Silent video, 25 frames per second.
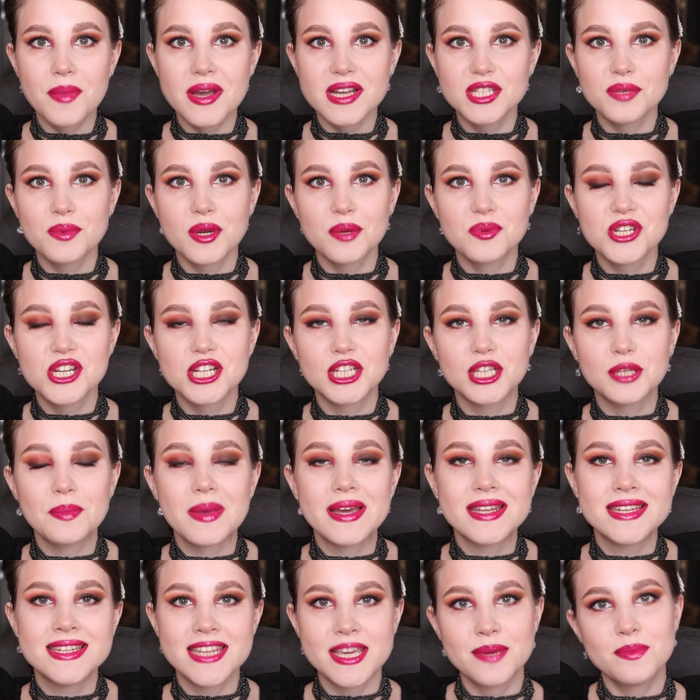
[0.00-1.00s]
back to my channel.
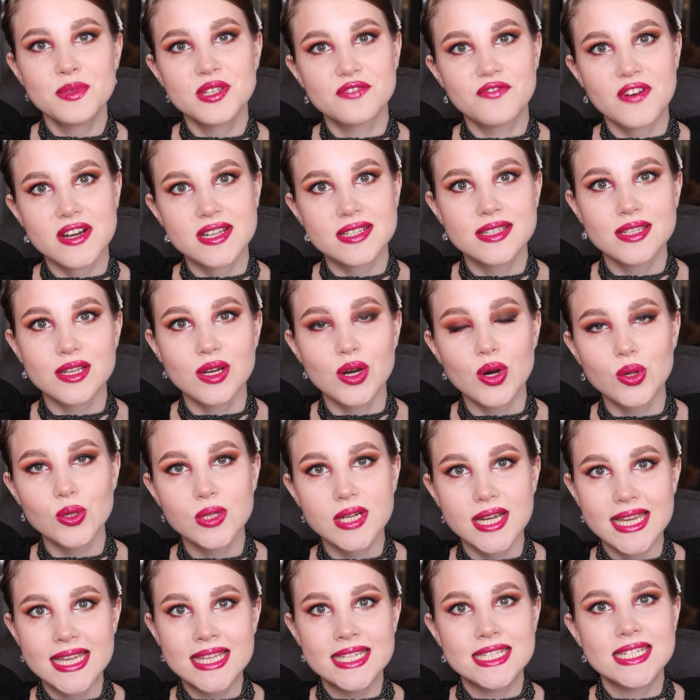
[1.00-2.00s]
My name is
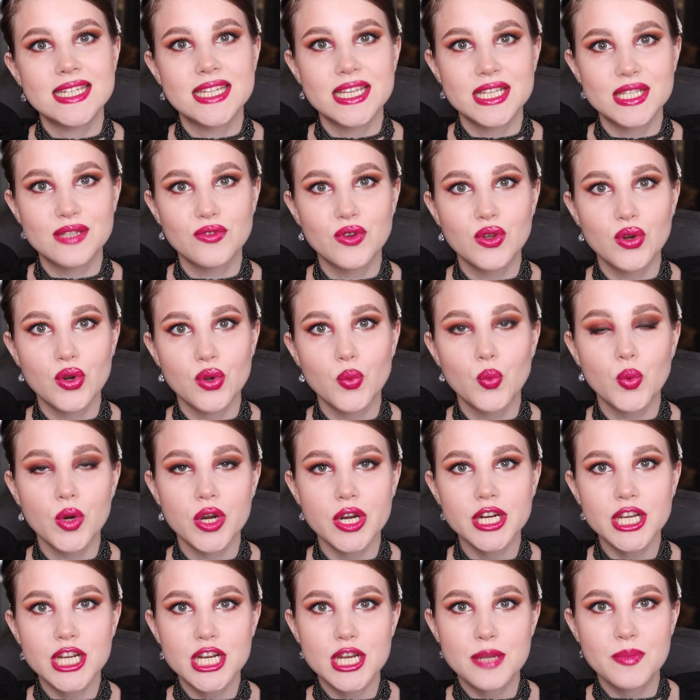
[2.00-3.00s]
VassaOlga. In today's video,
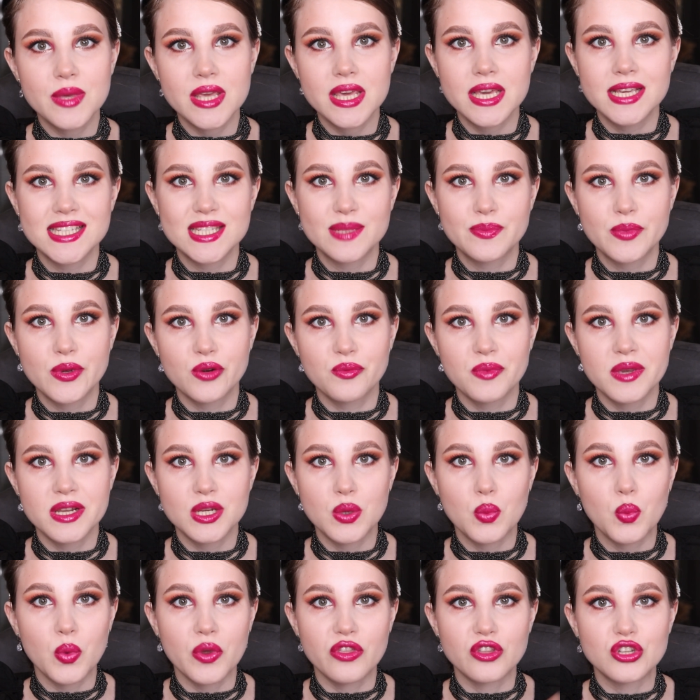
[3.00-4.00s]
we're going to be
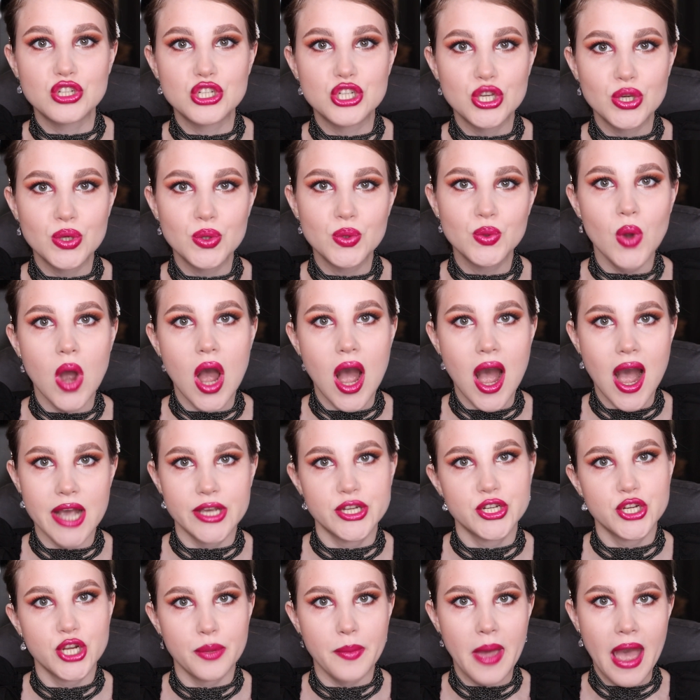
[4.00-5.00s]
experimenting with two
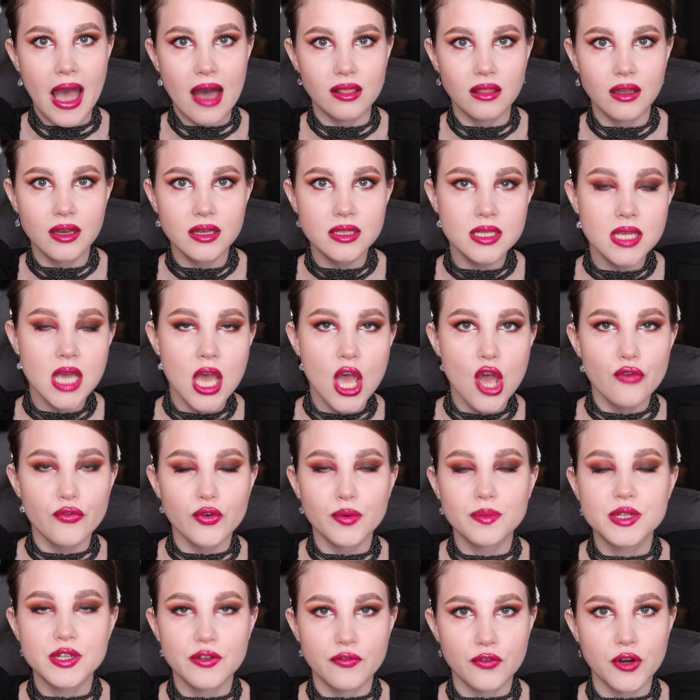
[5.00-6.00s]
eyeshadow palettes
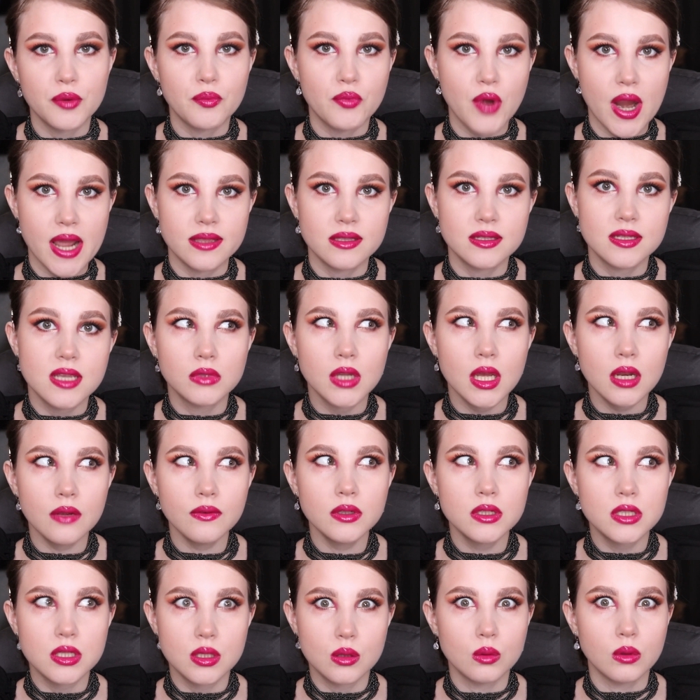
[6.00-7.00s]
from different brands. Not
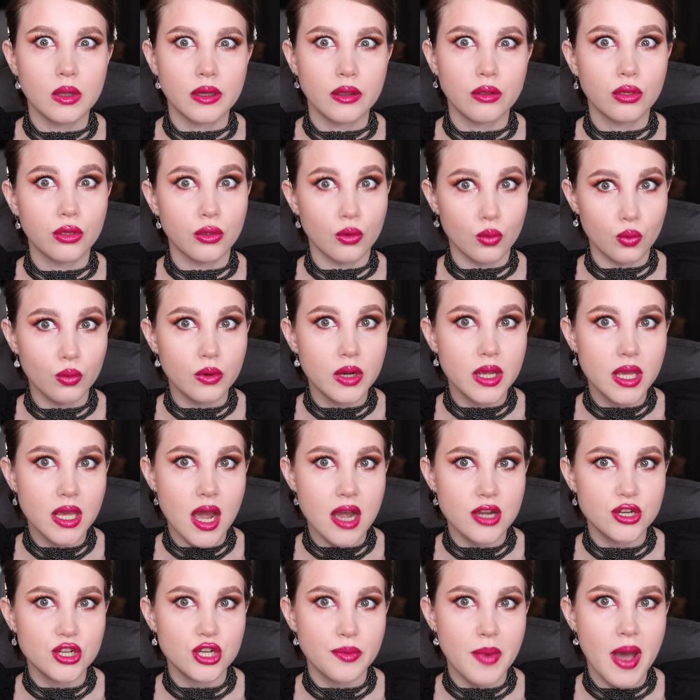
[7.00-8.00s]
even two, like three
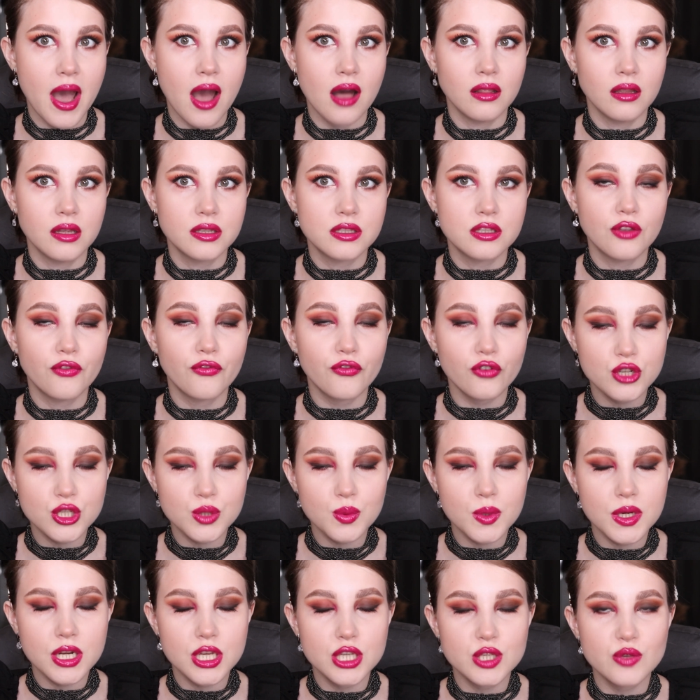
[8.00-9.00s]
eyeshadow palettes. The
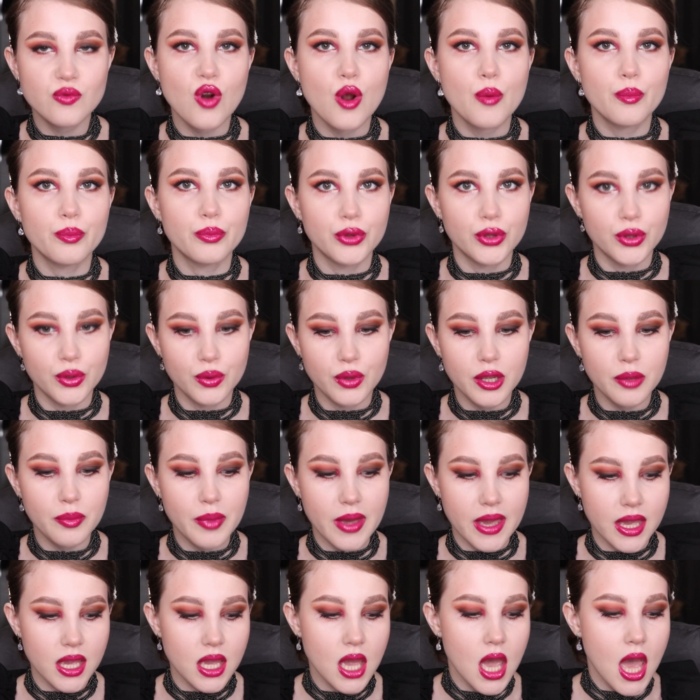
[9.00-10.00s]
first one is from Beauty
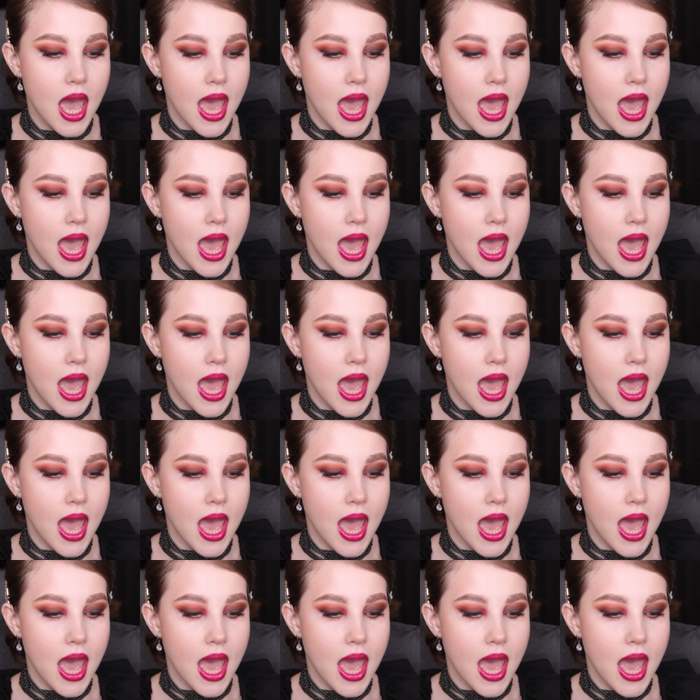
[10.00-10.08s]
Bay,